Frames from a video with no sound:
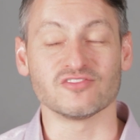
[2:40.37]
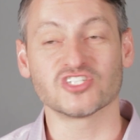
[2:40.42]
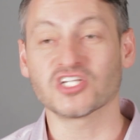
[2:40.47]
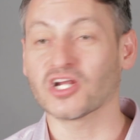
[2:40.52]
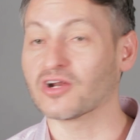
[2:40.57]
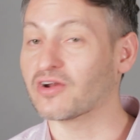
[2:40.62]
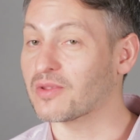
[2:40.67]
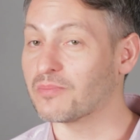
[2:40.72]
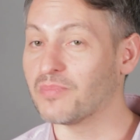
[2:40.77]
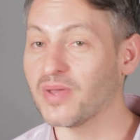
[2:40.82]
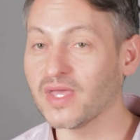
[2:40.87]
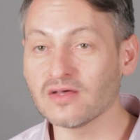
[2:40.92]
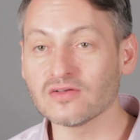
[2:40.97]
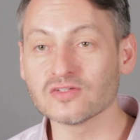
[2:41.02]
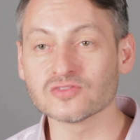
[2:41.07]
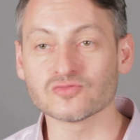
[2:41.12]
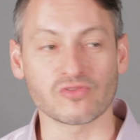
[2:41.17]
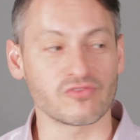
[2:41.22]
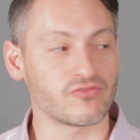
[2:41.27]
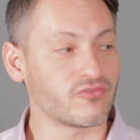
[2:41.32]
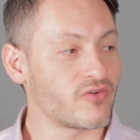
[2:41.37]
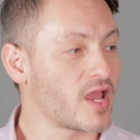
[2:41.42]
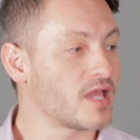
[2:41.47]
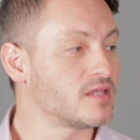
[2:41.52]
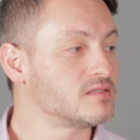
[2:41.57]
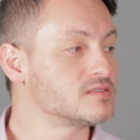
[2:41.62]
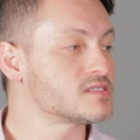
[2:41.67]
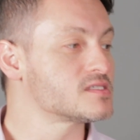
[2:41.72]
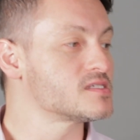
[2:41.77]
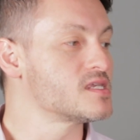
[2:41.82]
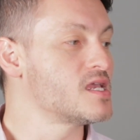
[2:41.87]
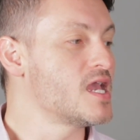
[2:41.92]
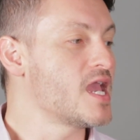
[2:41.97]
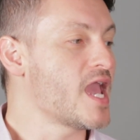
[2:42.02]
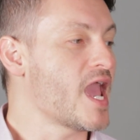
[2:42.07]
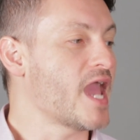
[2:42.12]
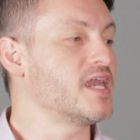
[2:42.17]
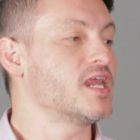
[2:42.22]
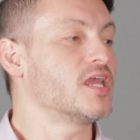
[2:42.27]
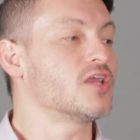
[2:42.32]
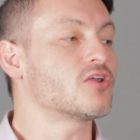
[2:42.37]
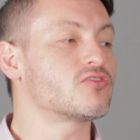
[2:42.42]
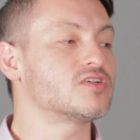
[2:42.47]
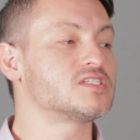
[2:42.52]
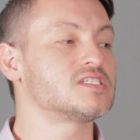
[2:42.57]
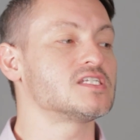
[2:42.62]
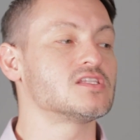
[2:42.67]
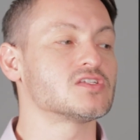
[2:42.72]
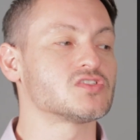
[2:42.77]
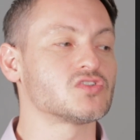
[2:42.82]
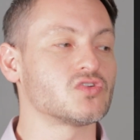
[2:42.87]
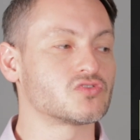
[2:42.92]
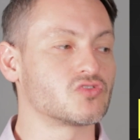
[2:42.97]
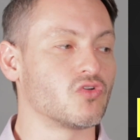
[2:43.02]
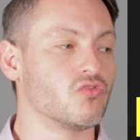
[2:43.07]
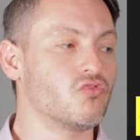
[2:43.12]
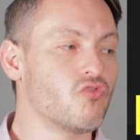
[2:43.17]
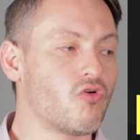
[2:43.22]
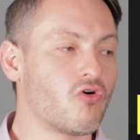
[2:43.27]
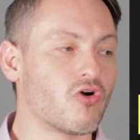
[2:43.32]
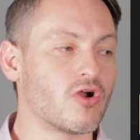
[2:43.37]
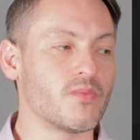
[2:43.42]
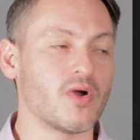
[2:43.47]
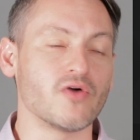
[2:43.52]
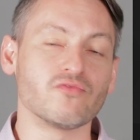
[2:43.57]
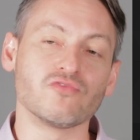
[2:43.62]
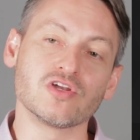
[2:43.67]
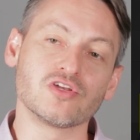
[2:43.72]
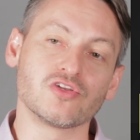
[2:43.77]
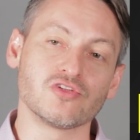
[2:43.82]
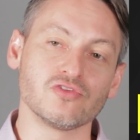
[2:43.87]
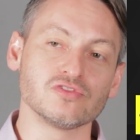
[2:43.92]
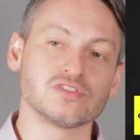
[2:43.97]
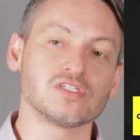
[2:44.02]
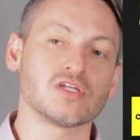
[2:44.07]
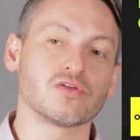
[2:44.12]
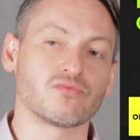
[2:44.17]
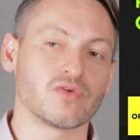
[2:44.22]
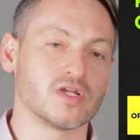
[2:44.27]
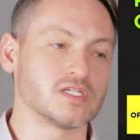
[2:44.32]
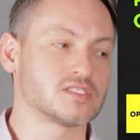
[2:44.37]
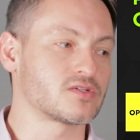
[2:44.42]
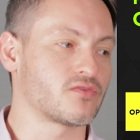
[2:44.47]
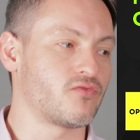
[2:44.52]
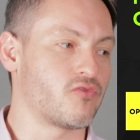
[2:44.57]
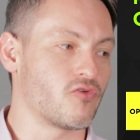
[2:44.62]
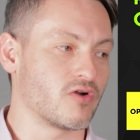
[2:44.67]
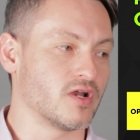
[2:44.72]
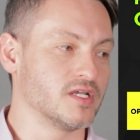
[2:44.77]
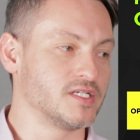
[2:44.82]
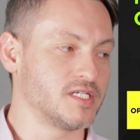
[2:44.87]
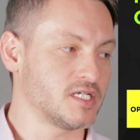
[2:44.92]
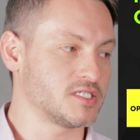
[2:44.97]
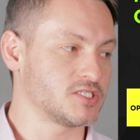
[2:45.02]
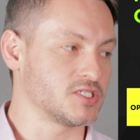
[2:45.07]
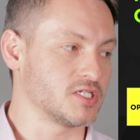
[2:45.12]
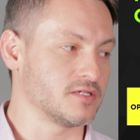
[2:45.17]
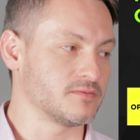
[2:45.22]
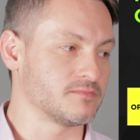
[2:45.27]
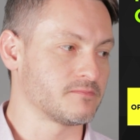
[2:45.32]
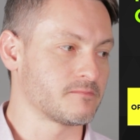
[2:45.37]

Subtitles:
of sharing pills with friends, and increasing the social norm of reducing risk for addiction.